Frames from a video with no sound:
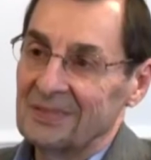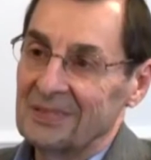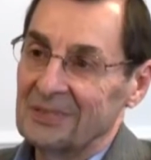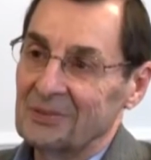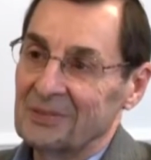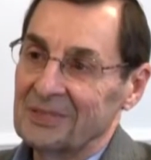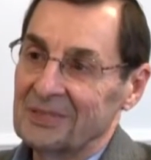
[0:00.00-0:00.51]

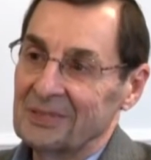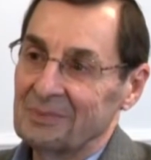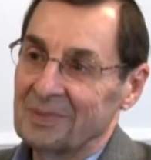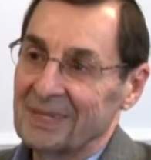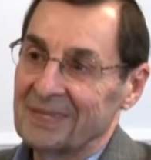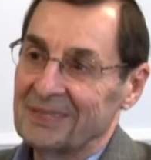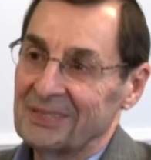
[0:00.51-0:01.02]
This was a
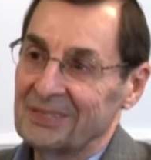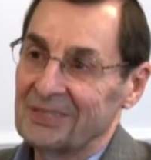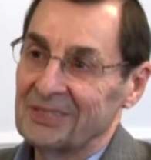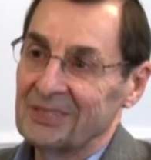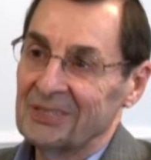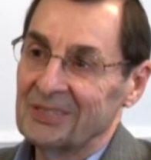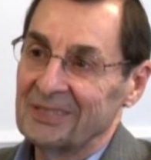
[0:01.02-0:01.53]
big
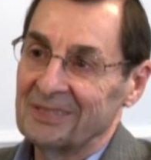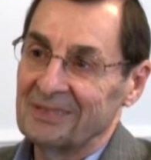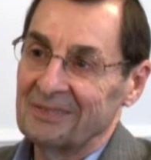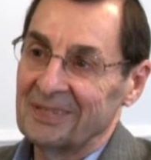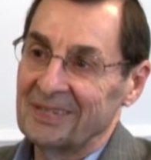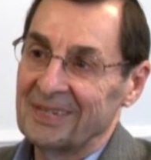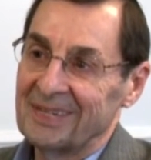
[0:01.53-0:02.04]
decision,
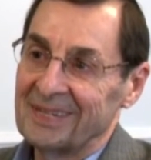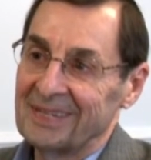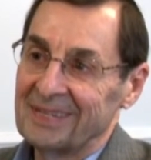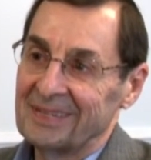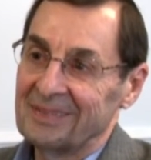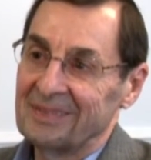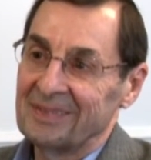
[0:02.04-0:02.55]

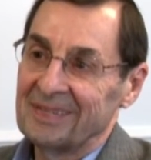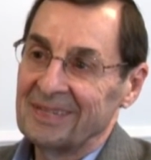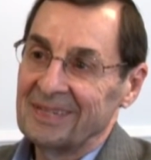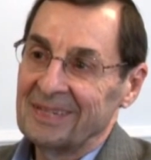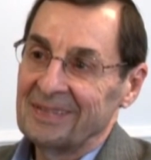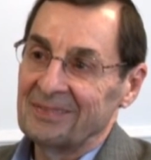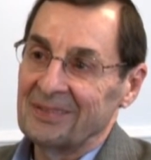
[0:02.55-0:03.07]
very,
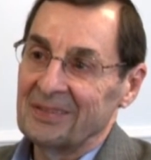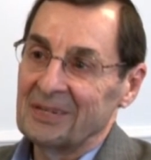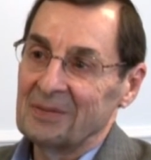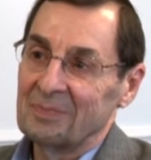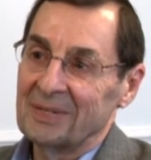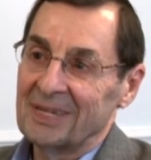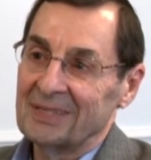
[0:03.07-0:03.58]

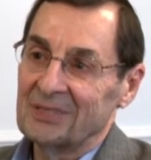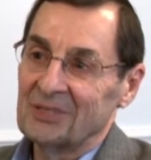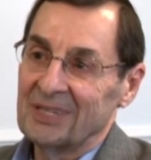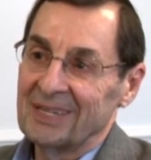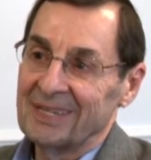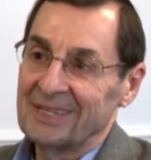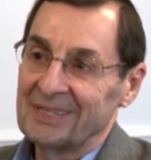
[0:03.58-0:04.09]
very big
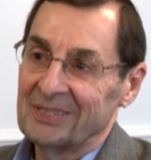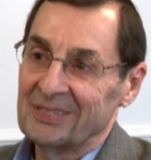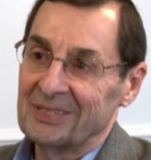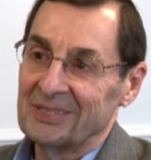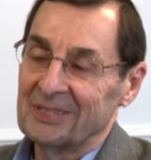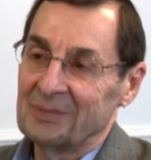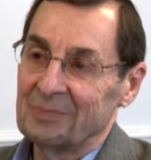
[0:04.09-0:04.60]
change
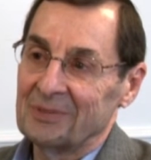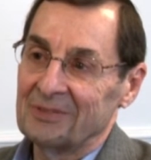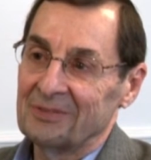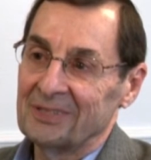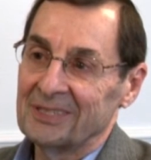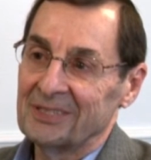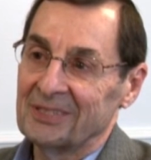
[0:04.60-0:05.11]
in your
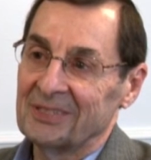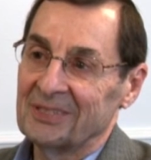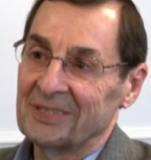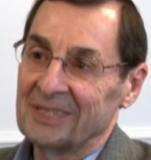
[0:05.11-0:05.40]
professional